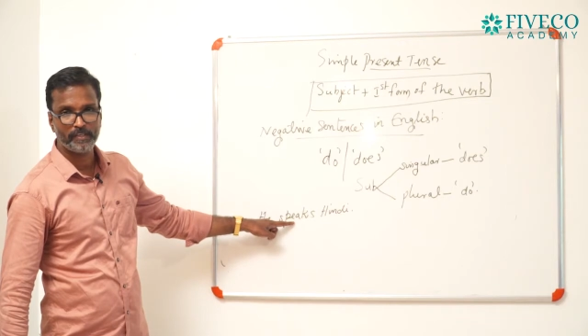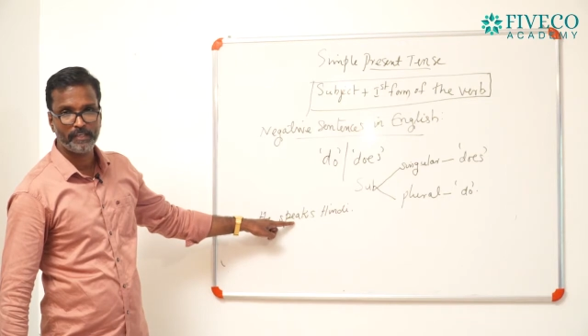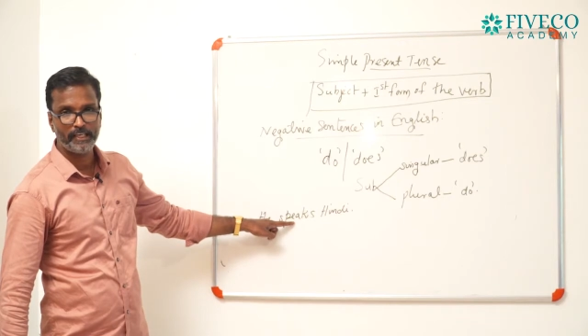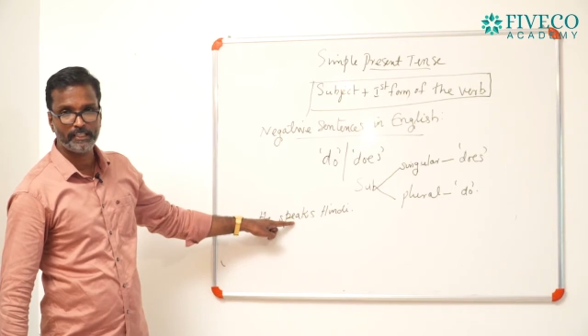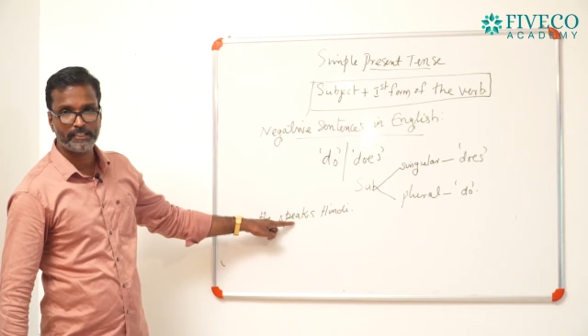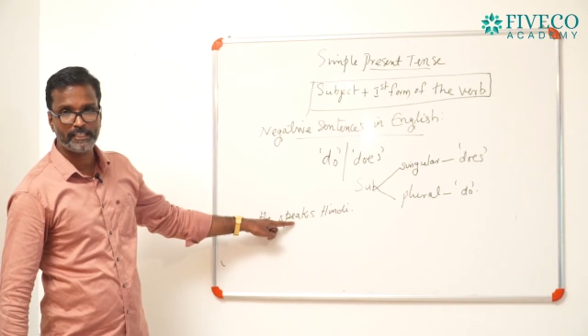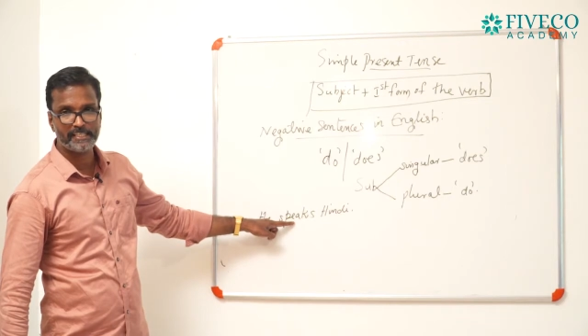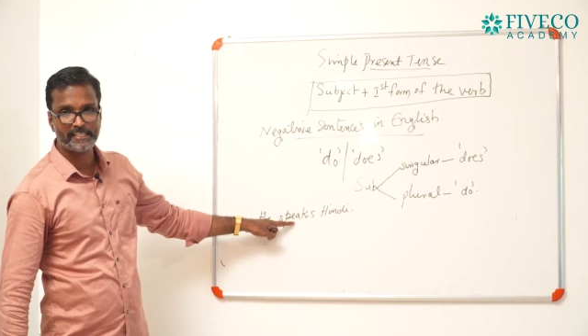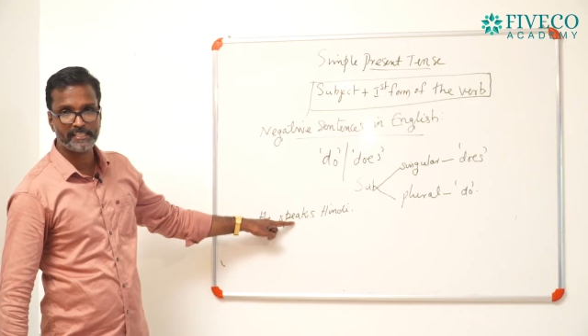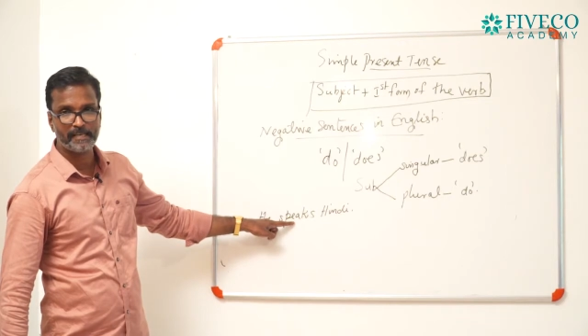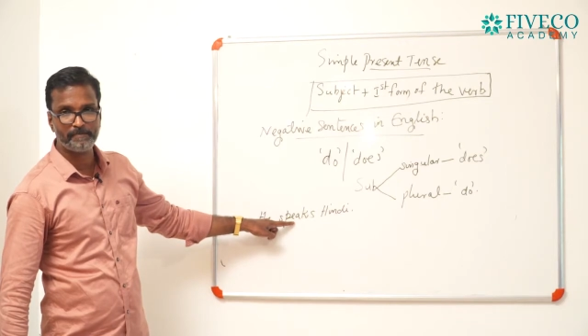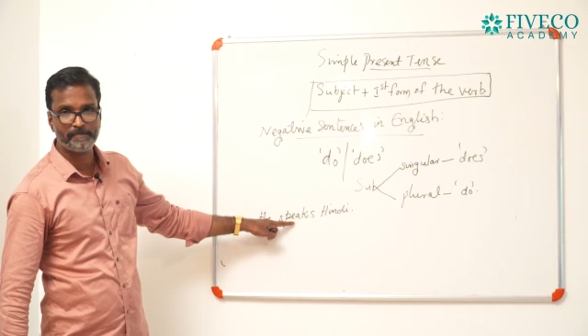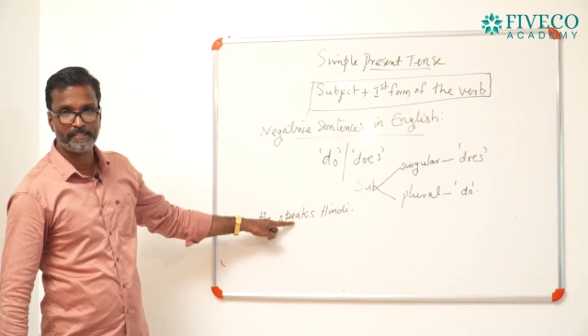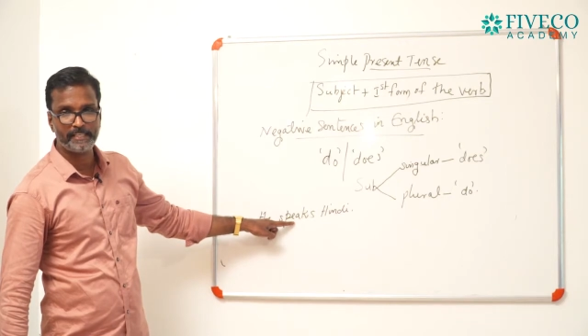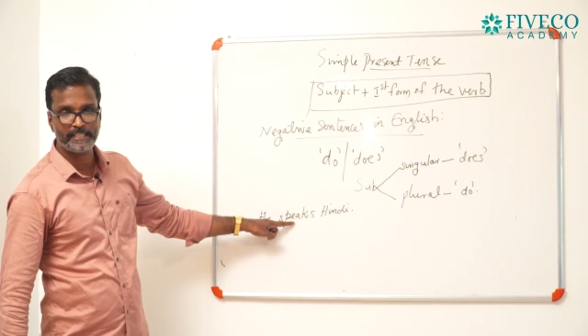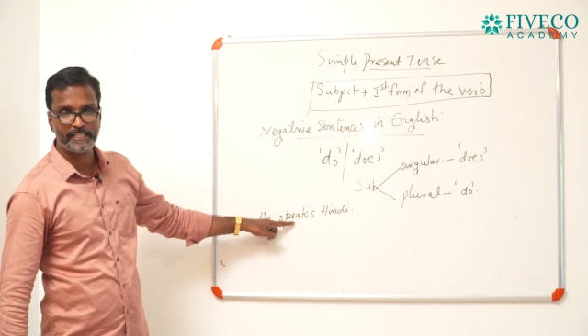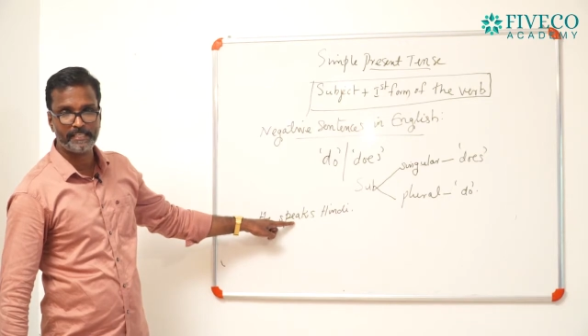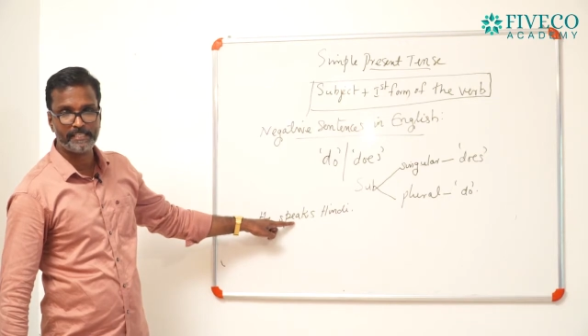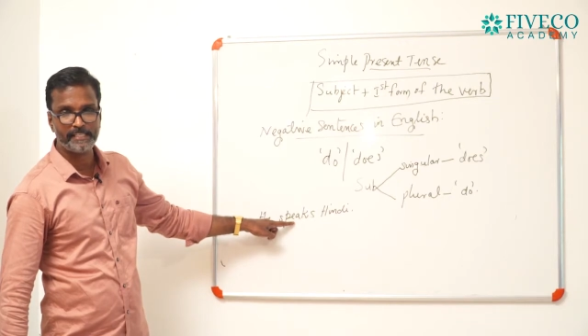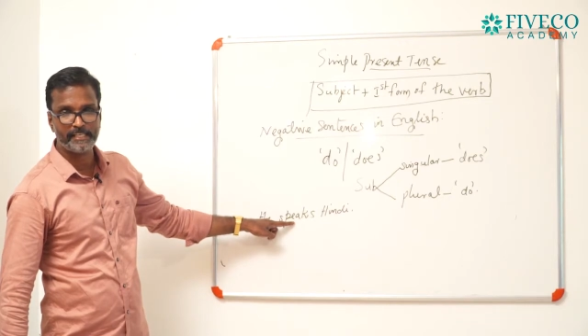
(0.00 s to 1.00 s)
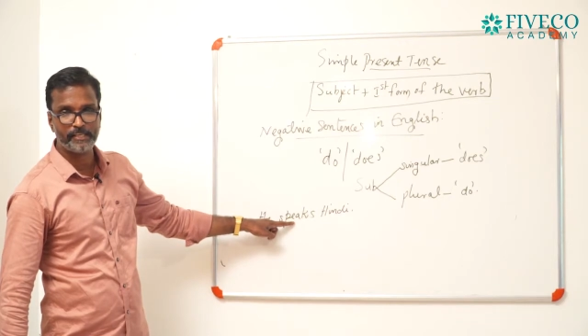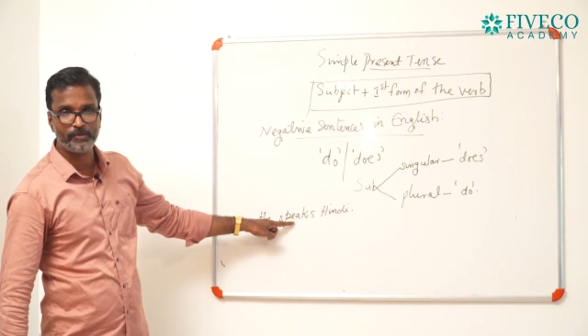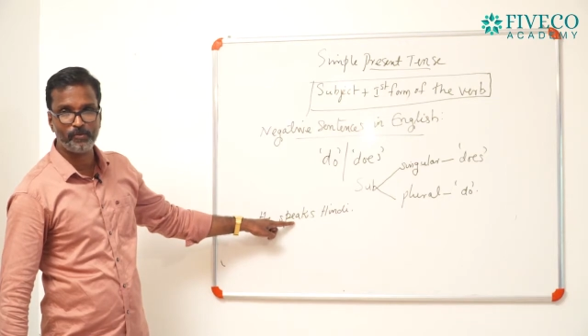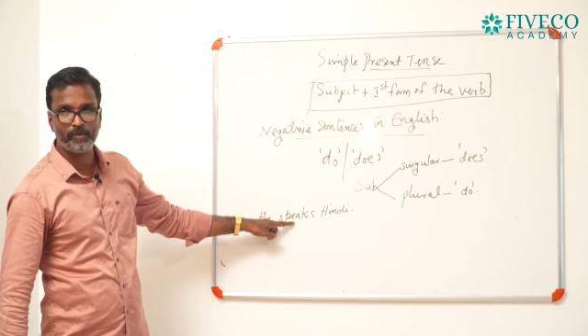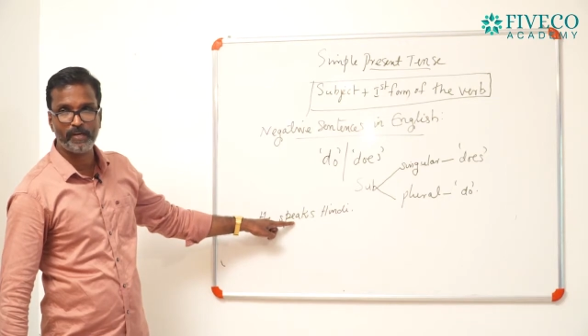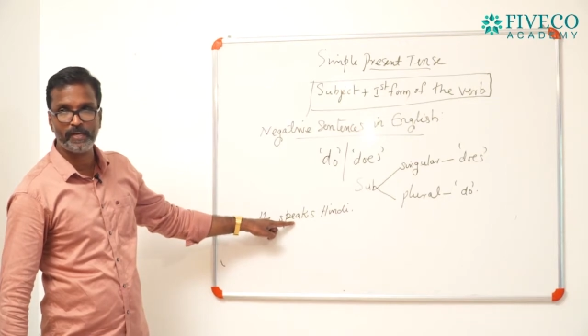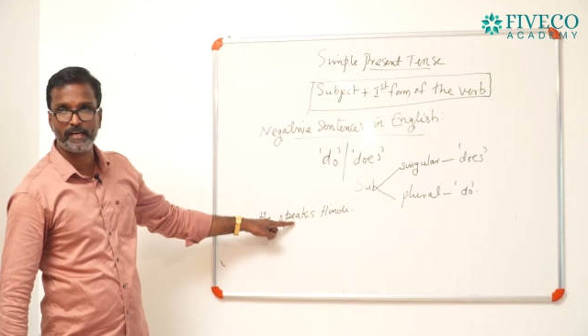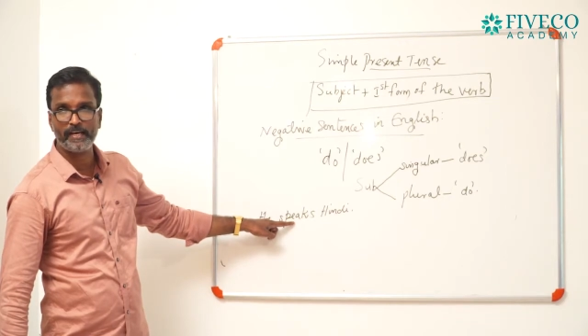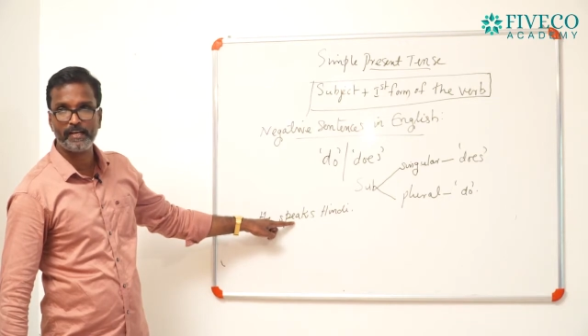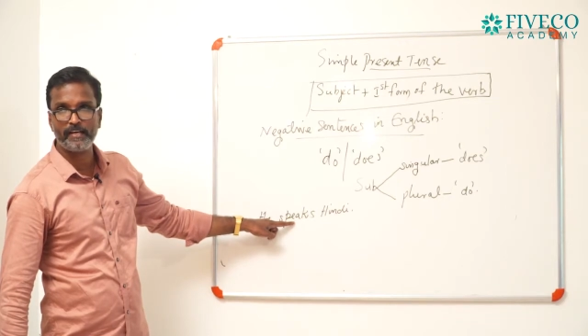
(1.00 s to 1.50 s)
If the subject is
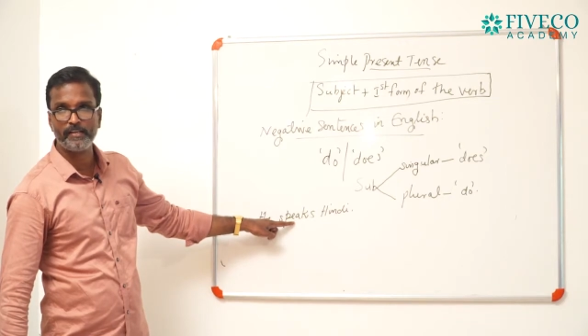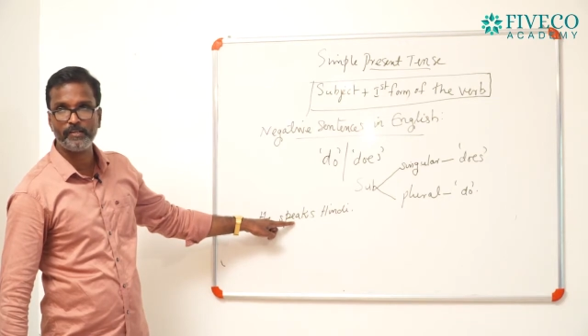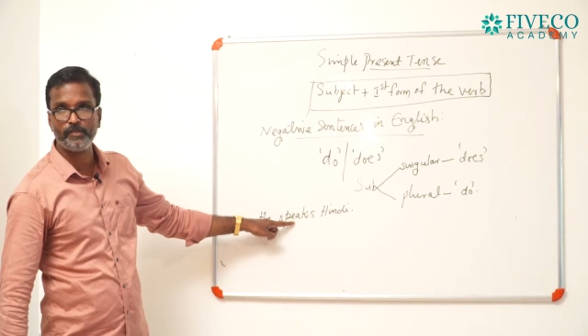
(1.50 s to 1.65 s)
singular,